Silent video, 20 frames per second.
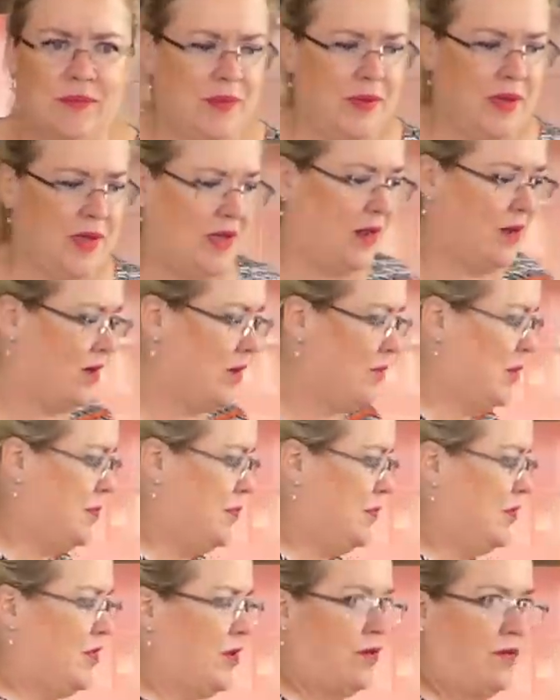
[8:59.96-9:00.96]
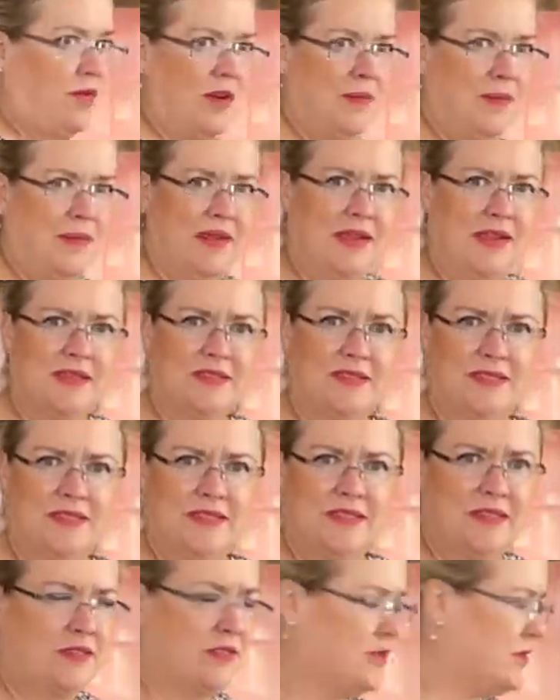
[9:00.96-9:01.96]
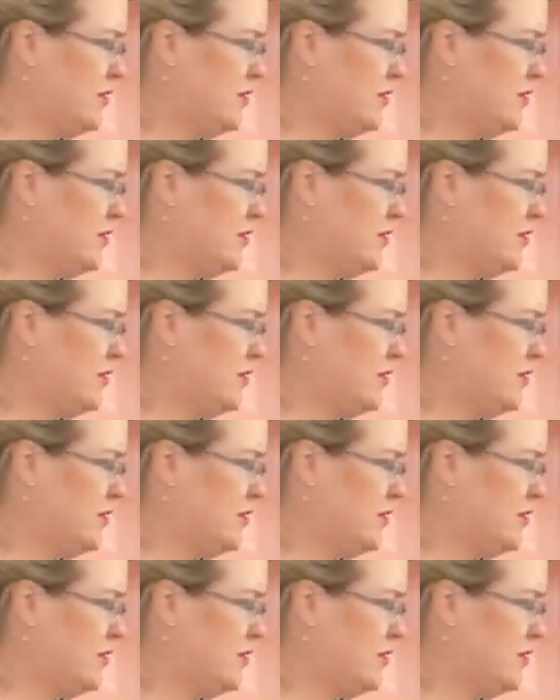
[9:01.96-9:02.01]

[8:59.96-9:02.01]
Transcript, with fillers: pan here, I'm going to put the green beans. These